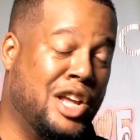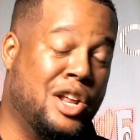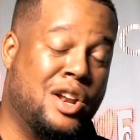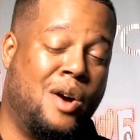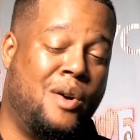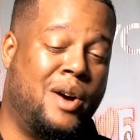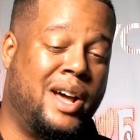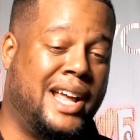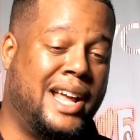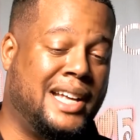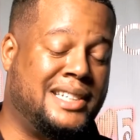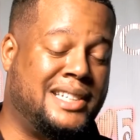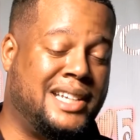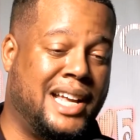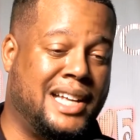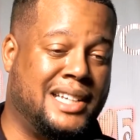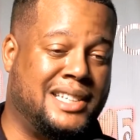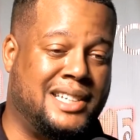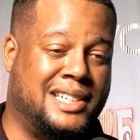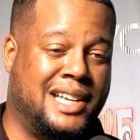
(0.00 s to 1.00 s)
You know what? It's
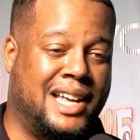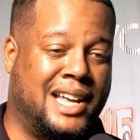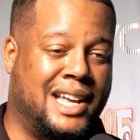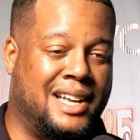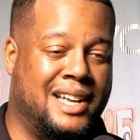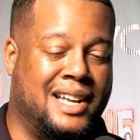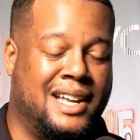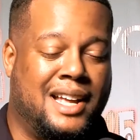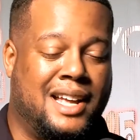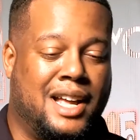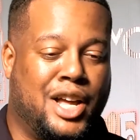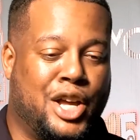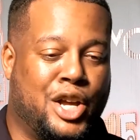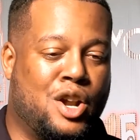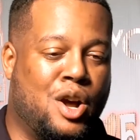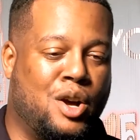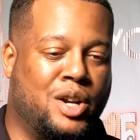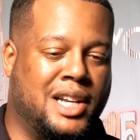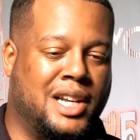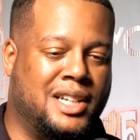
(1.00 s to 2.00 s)

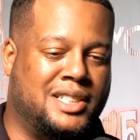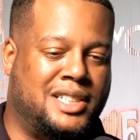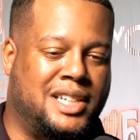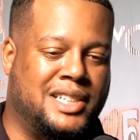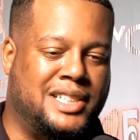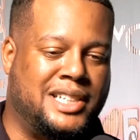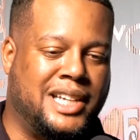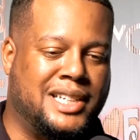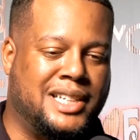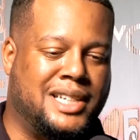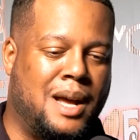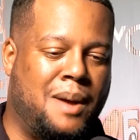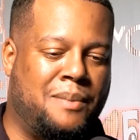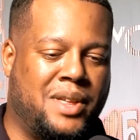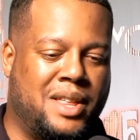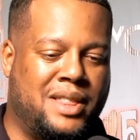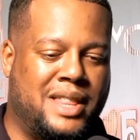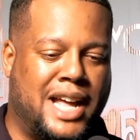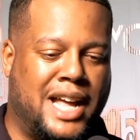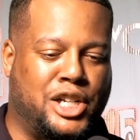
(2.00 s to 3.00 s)
to see
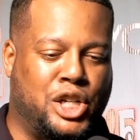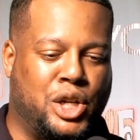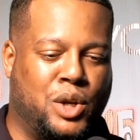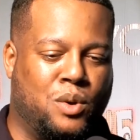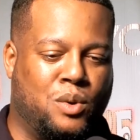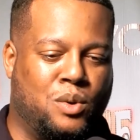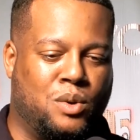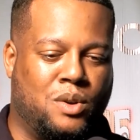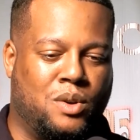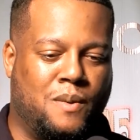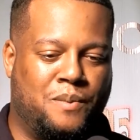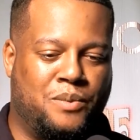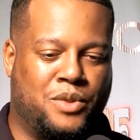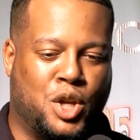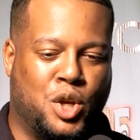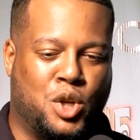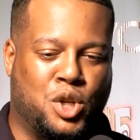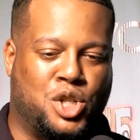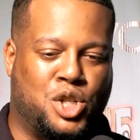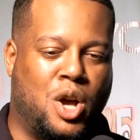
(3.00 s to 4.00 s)
something that you
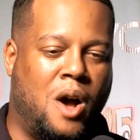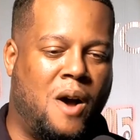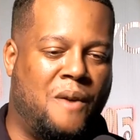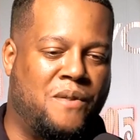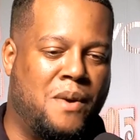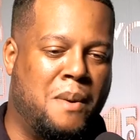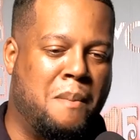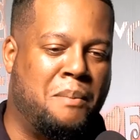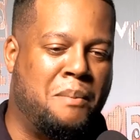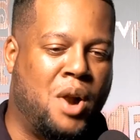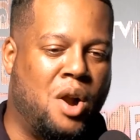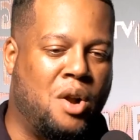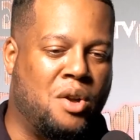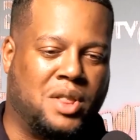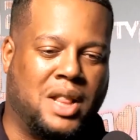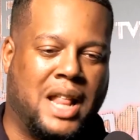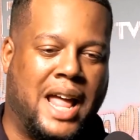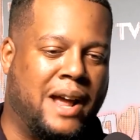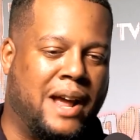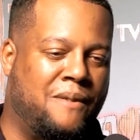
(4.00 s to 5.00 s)
saw from birth,
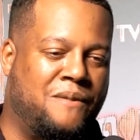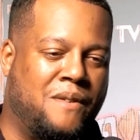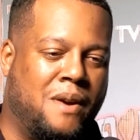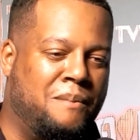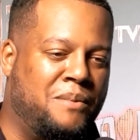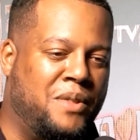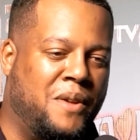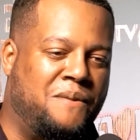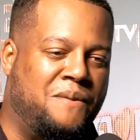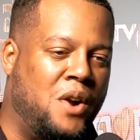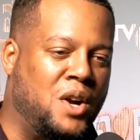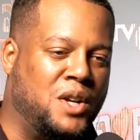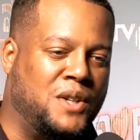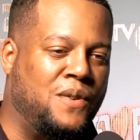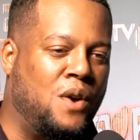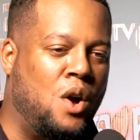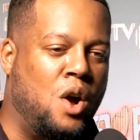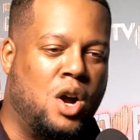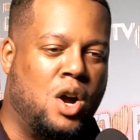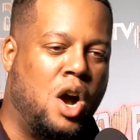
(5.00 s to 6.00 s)
like from the first
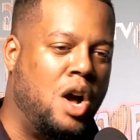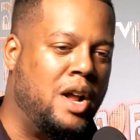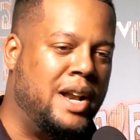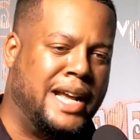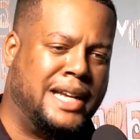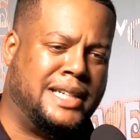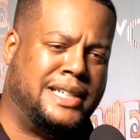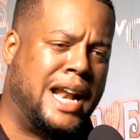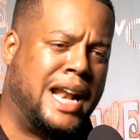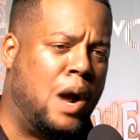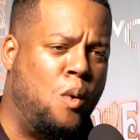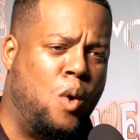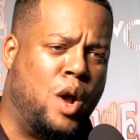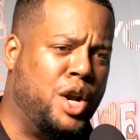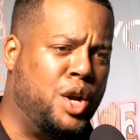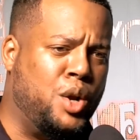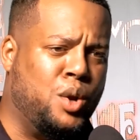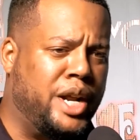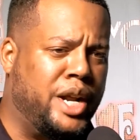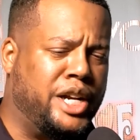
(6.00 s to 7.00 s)
phone call, Nick said, "I
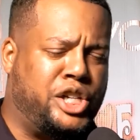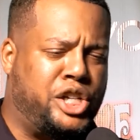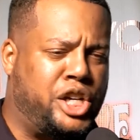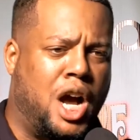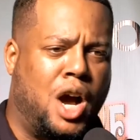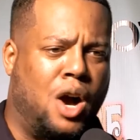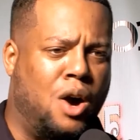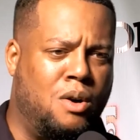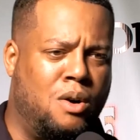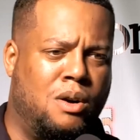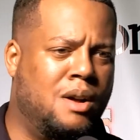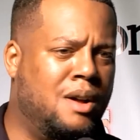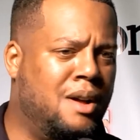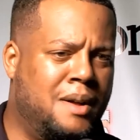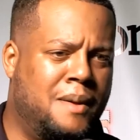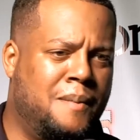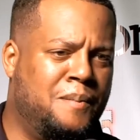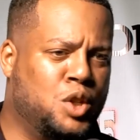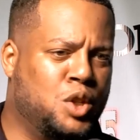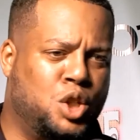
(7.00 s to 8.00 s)
want to do this show,"
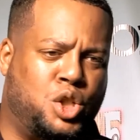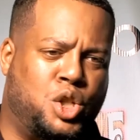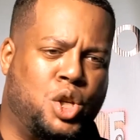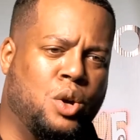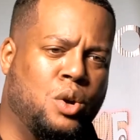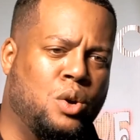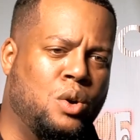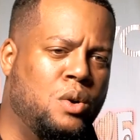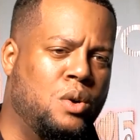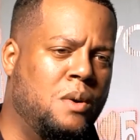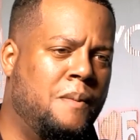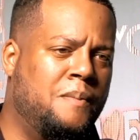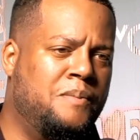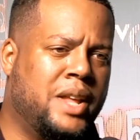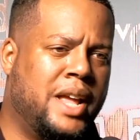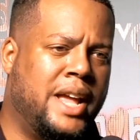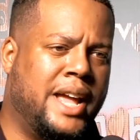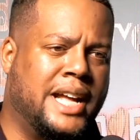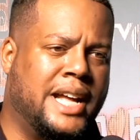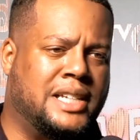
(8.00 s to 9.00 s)
to
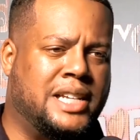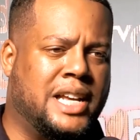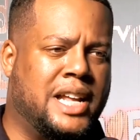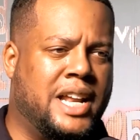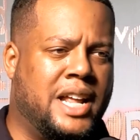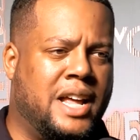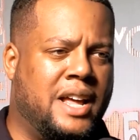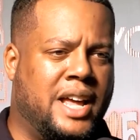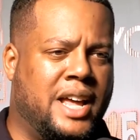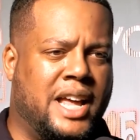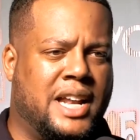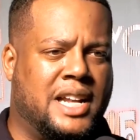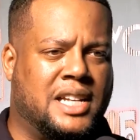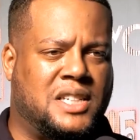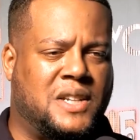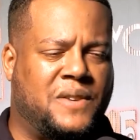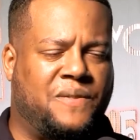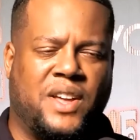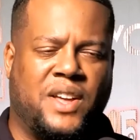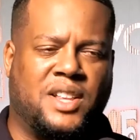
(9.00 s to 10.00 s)
it's in
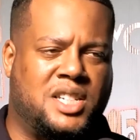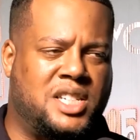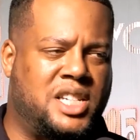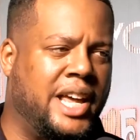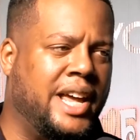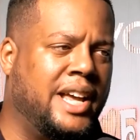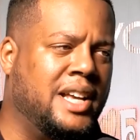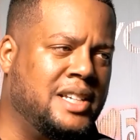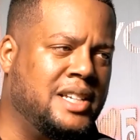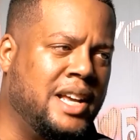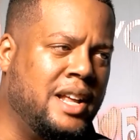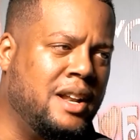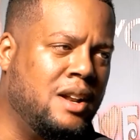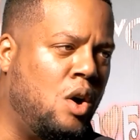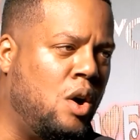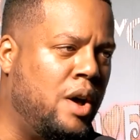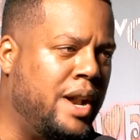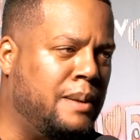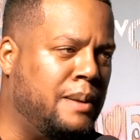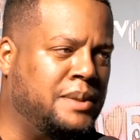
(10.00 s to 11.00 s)
its 5th season
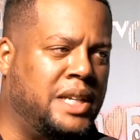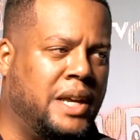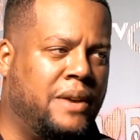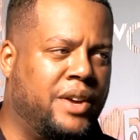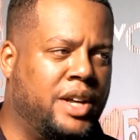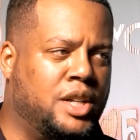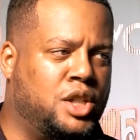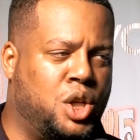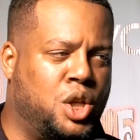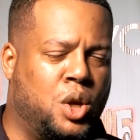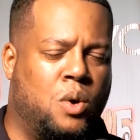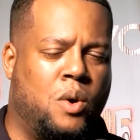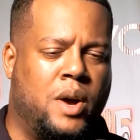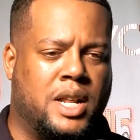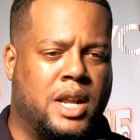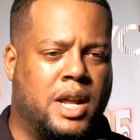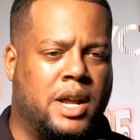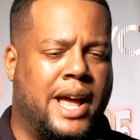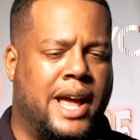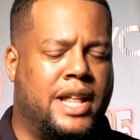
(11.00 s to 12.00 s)
on
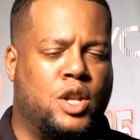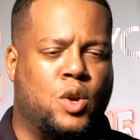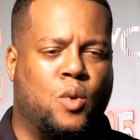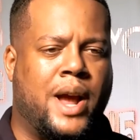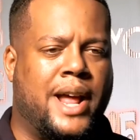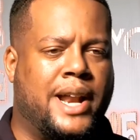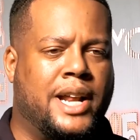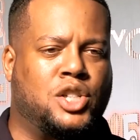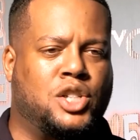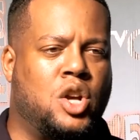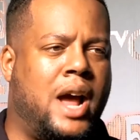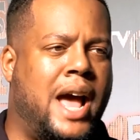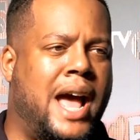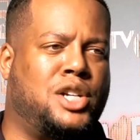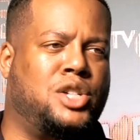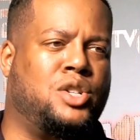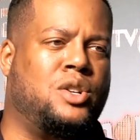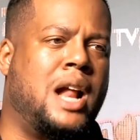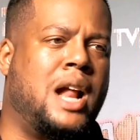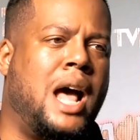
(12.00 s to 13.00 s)
MTV2, and the ratings are
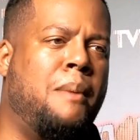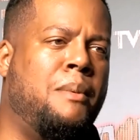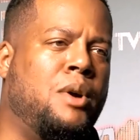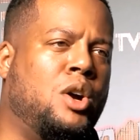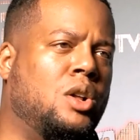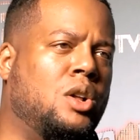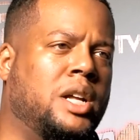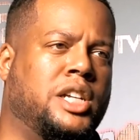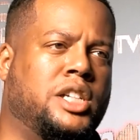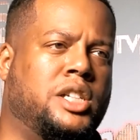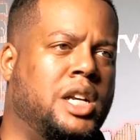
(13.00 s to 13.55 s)
astronomical.